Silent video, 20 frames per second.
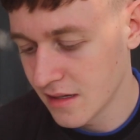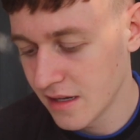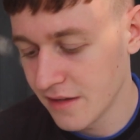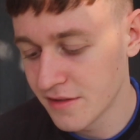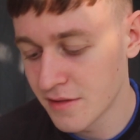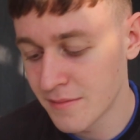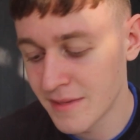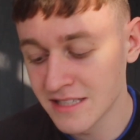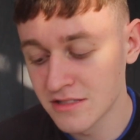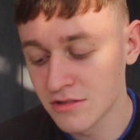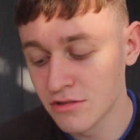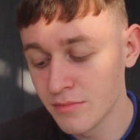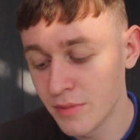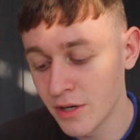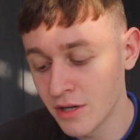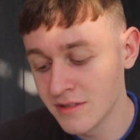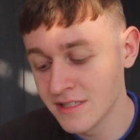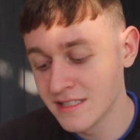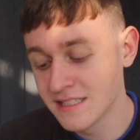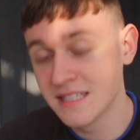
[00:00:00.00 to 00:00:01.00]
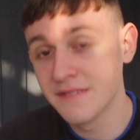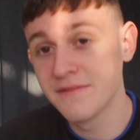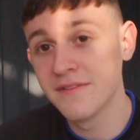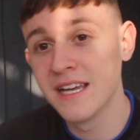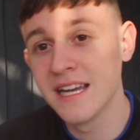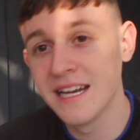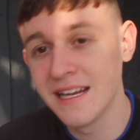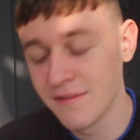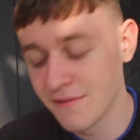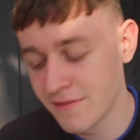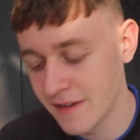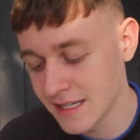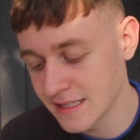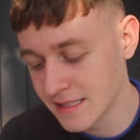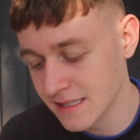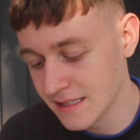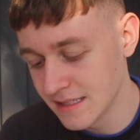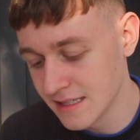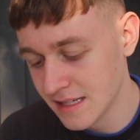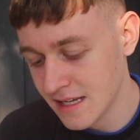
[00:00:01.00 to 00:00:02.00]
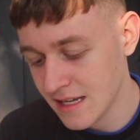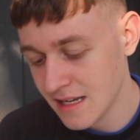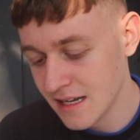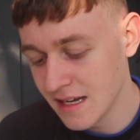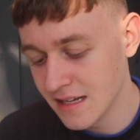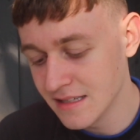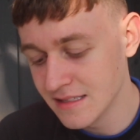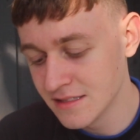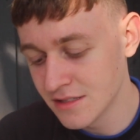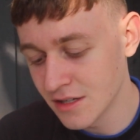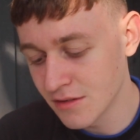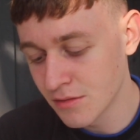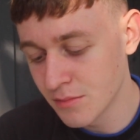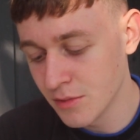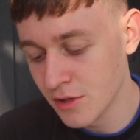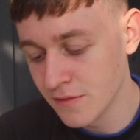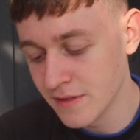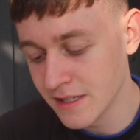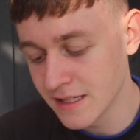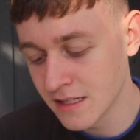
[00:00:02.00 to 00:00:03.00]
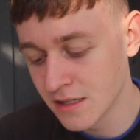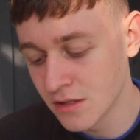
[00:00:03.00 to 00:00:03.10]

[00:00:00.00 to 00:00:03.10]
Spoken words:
If the mastoid bone is severely infected and is not removed, it